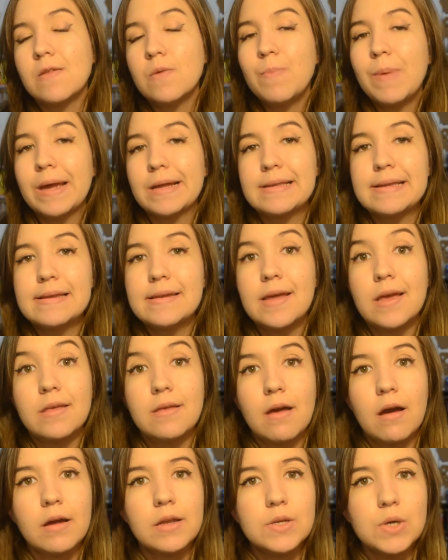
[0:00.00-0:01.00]
depicted
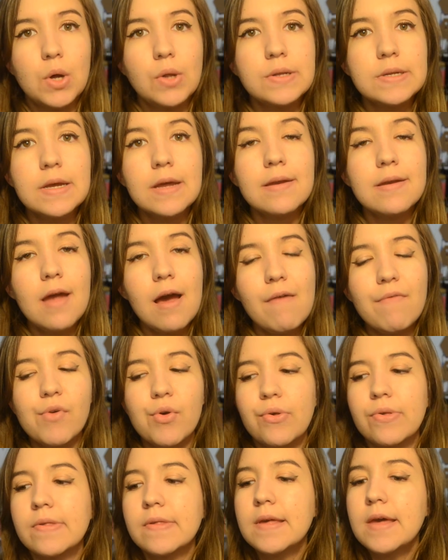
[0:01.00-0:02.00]
in young adult
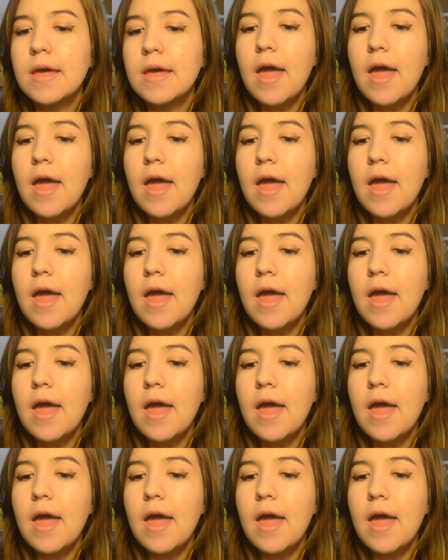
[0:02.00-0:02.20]
novels.